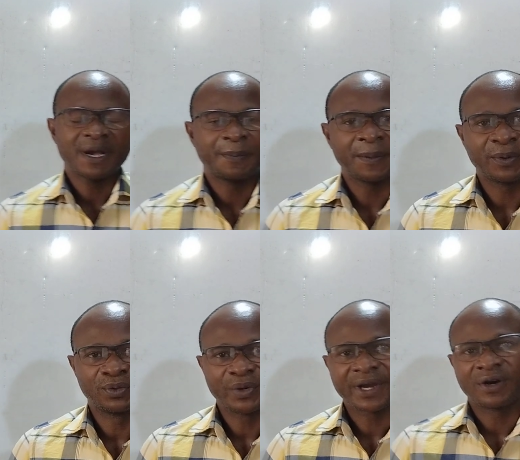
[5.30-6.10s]
my people,
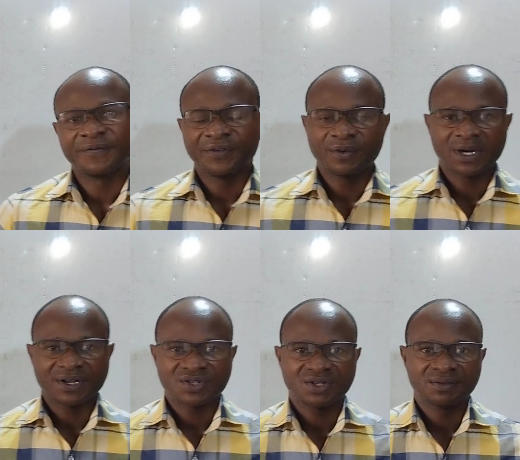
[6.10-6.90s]
welcome
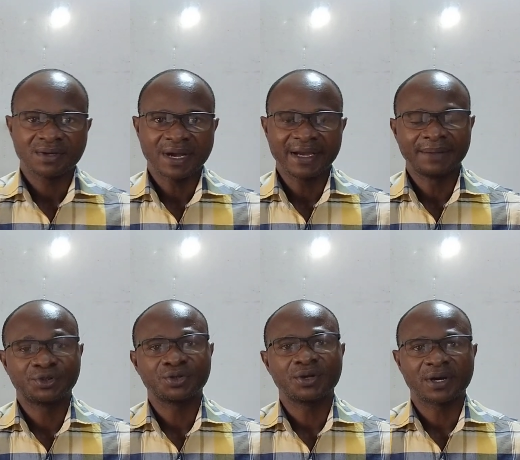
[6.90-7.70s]
viewers. I am
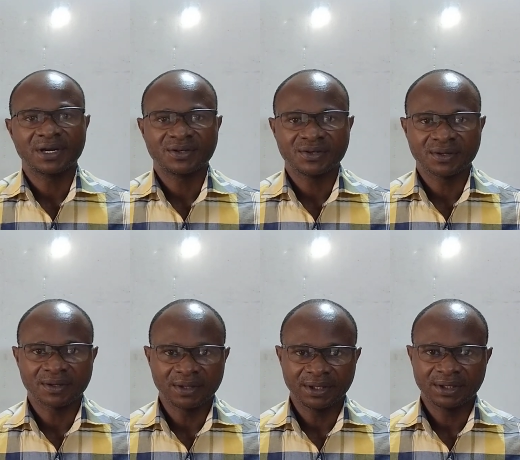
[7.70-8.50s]
Tutor Cletus
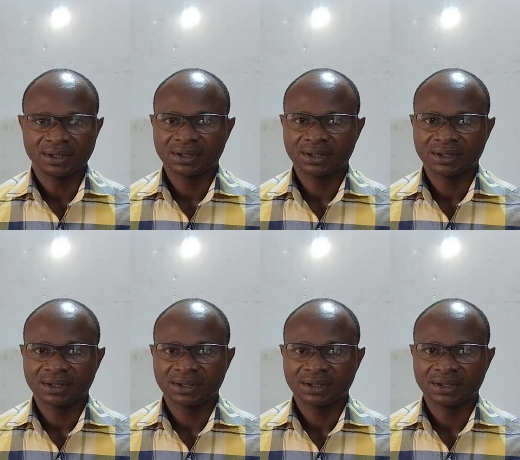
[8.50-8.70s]
Okole.